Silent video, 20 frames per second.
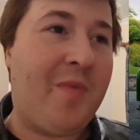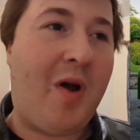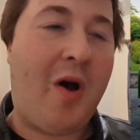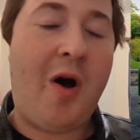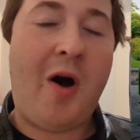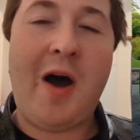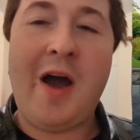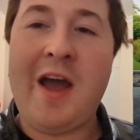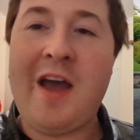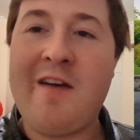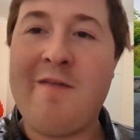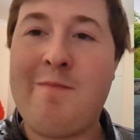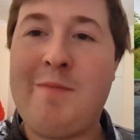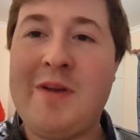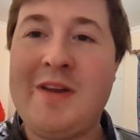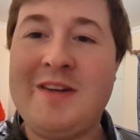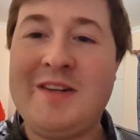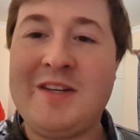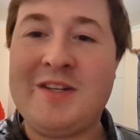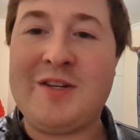I have
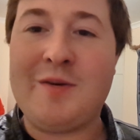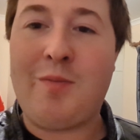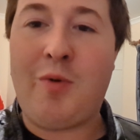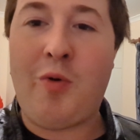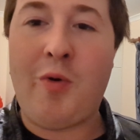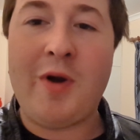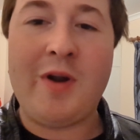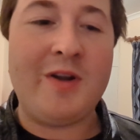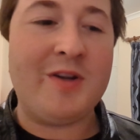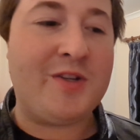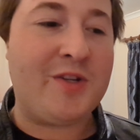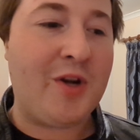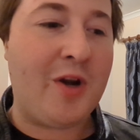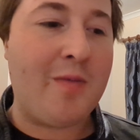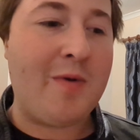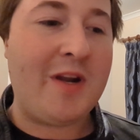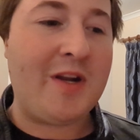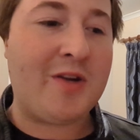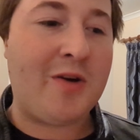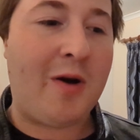been disappointed so
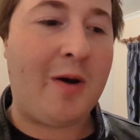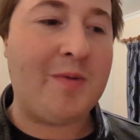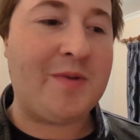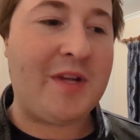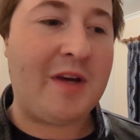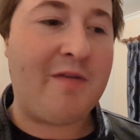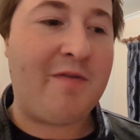many times.